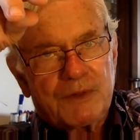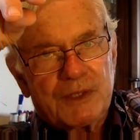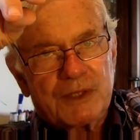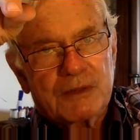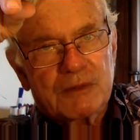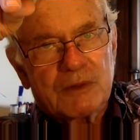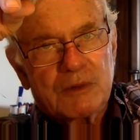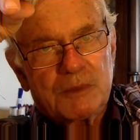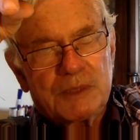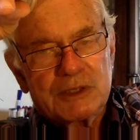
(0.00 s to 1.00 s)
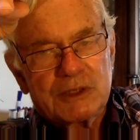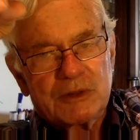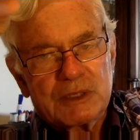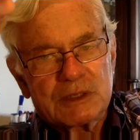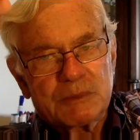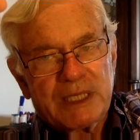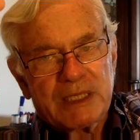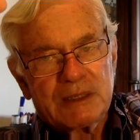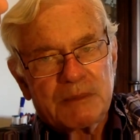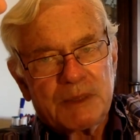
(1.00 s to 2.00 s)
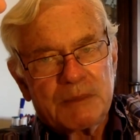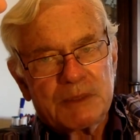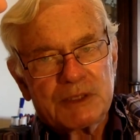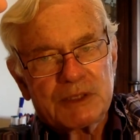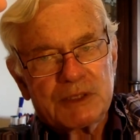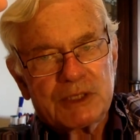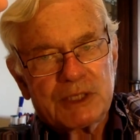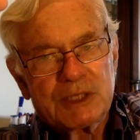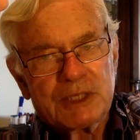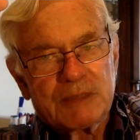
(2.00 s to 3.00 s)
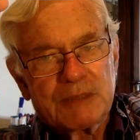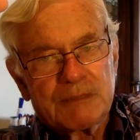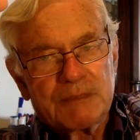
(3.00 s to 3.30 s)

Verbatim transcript: for your group as you expand the membership.